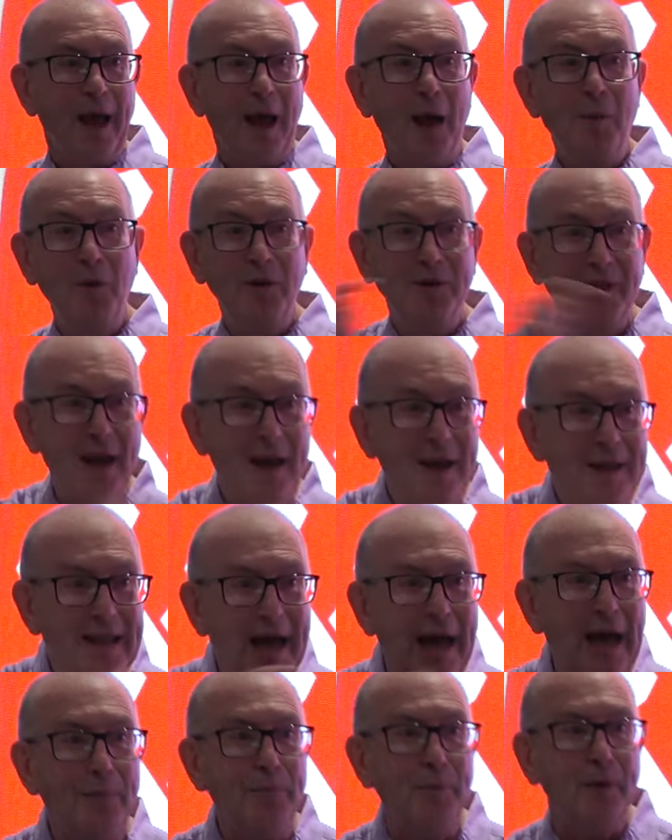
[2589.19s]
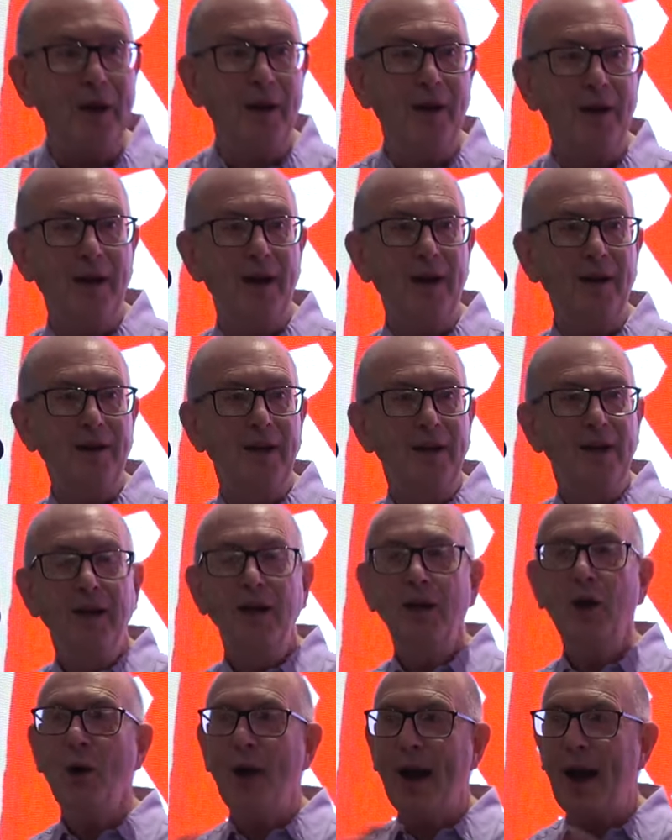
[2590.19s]
And within that period,
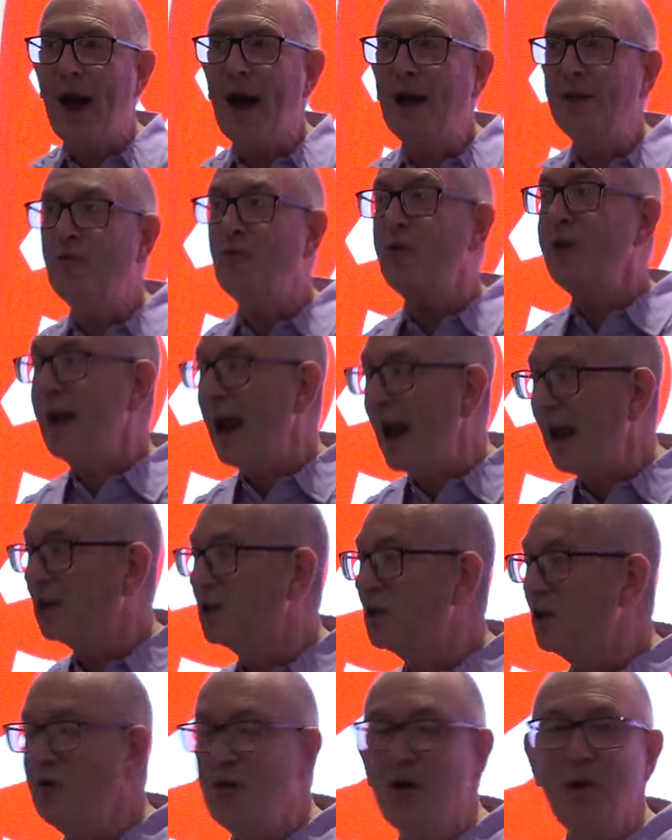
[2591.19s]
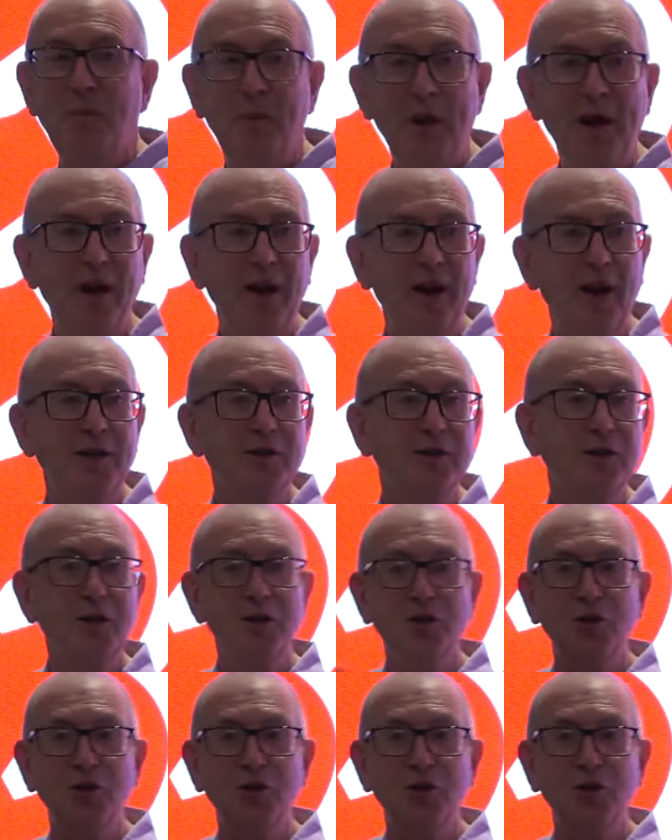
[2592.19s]
you had reactionary periods,